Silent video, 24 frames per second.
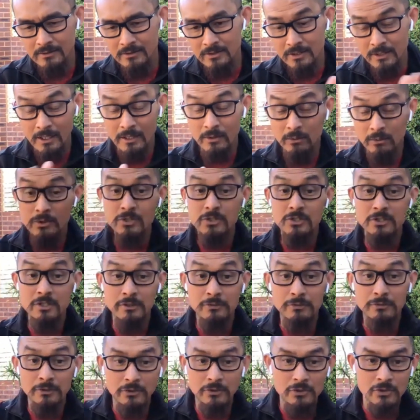today, which is
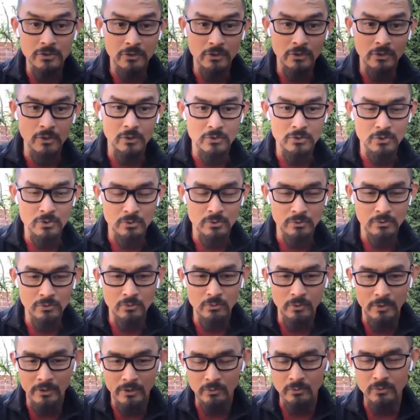different to the cultural
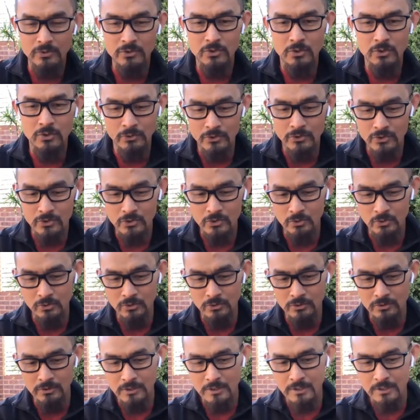when it was called the
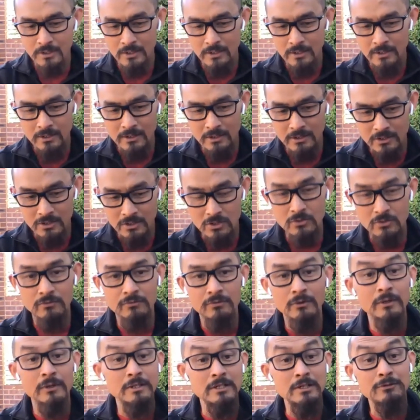school, is
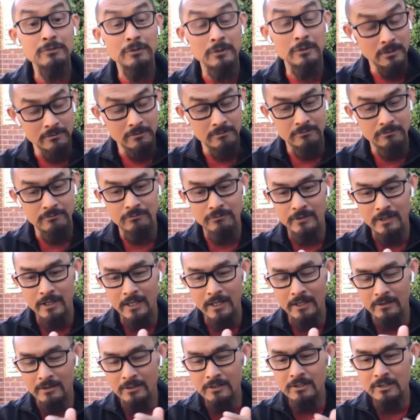very different.
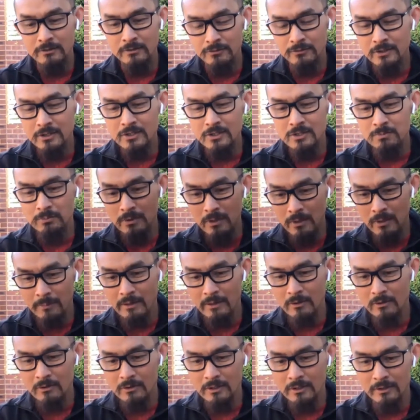And the difference
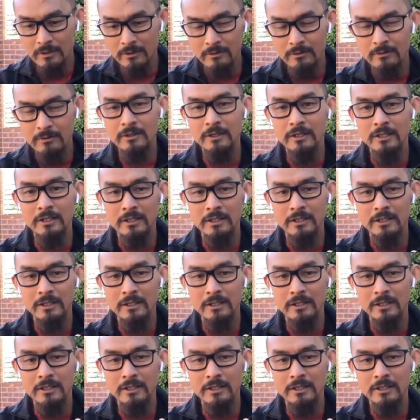primarily